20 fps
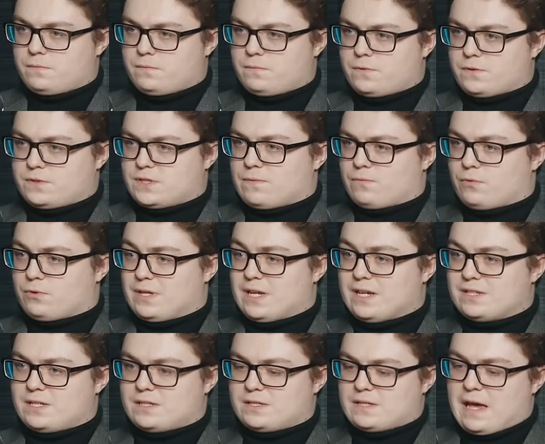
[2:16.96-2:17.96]
for several
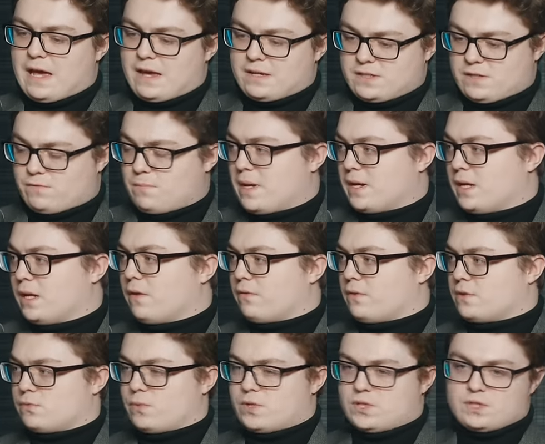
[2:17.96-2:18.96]
years, as have many
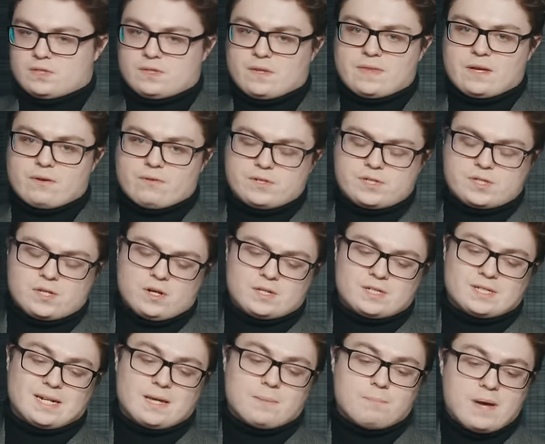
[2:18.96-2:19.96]
others, which is that there is
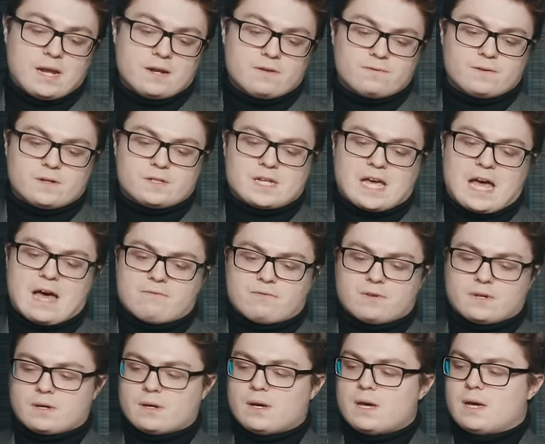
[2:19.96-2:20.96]
certainly a benefit to
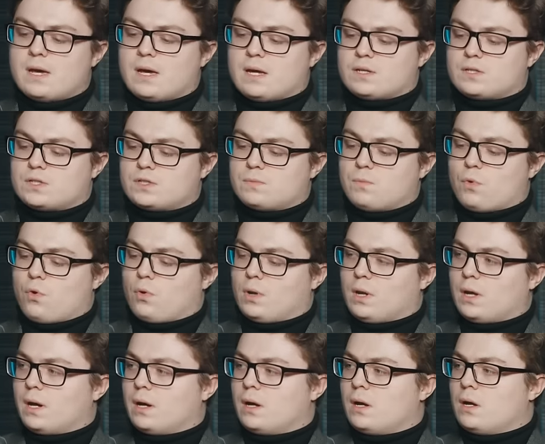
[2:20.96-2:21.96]
having a
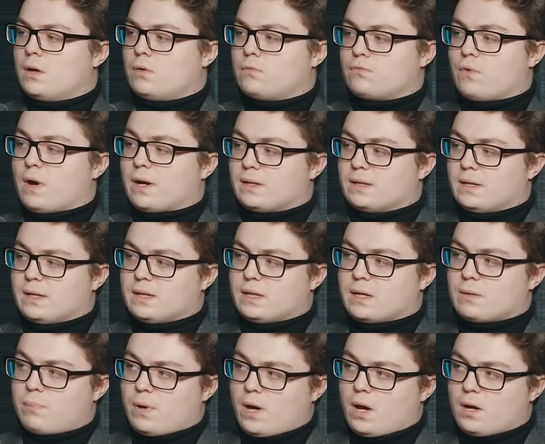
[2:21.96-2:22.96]
smaller
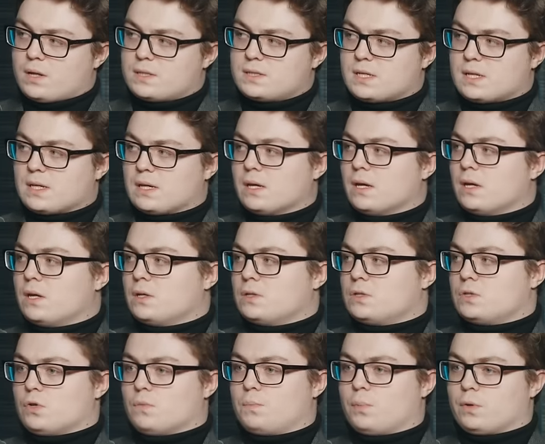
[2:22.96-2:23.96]
right-leaning party
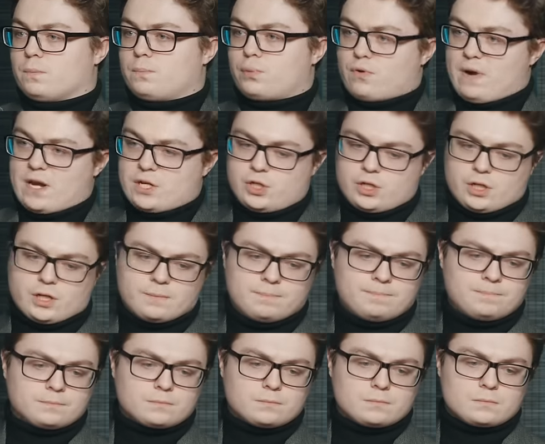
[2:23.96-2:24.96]
to put pressure
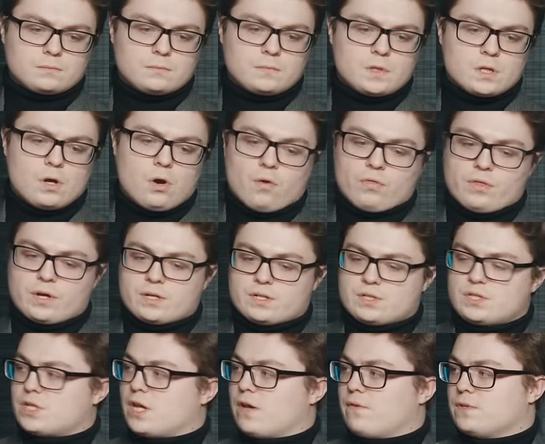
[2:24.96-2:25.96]
on the
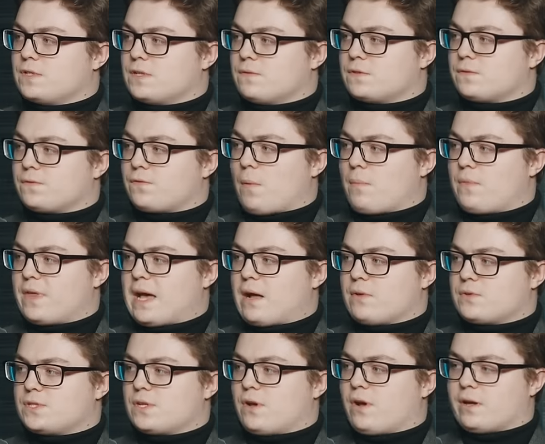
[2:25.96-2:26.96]
Conservatives from the
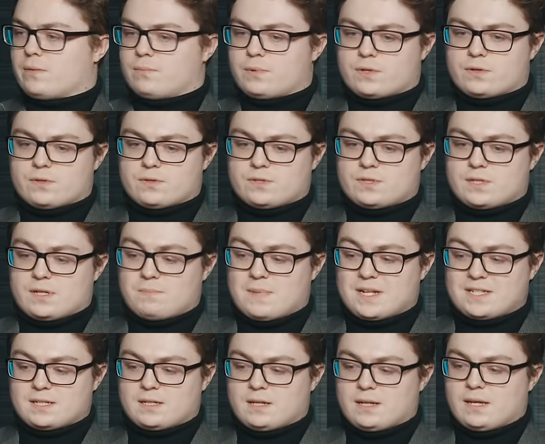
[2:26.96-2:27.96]
outside, because
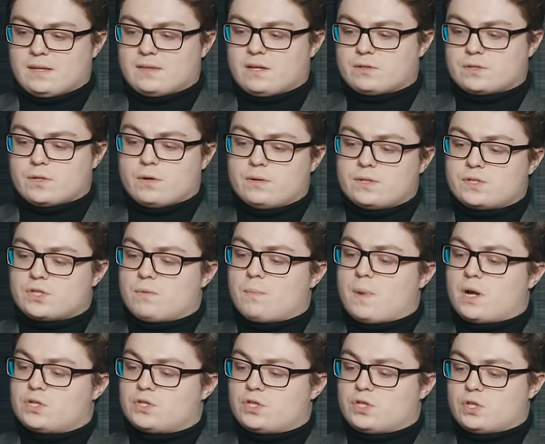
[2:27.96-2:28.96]
admittedly, there's only so
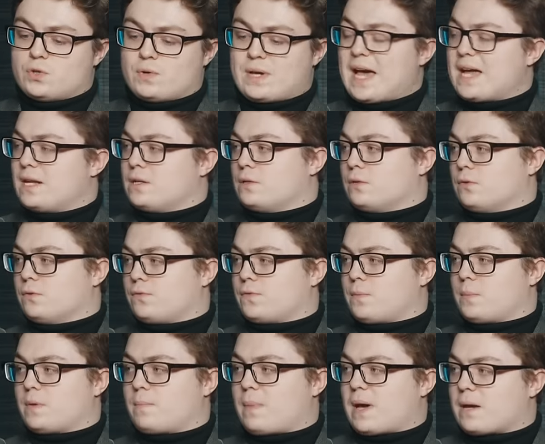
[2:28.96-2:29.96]
much that you can do
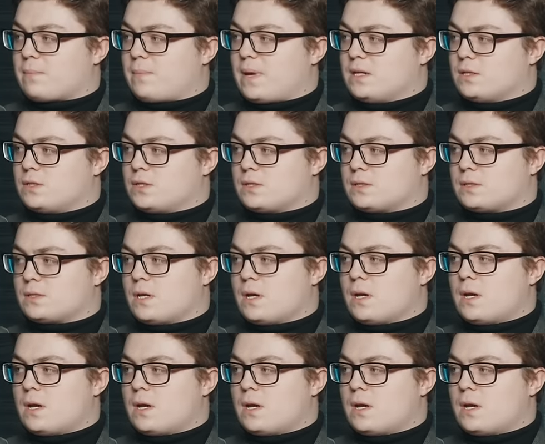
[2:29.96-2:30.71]
from the back benches.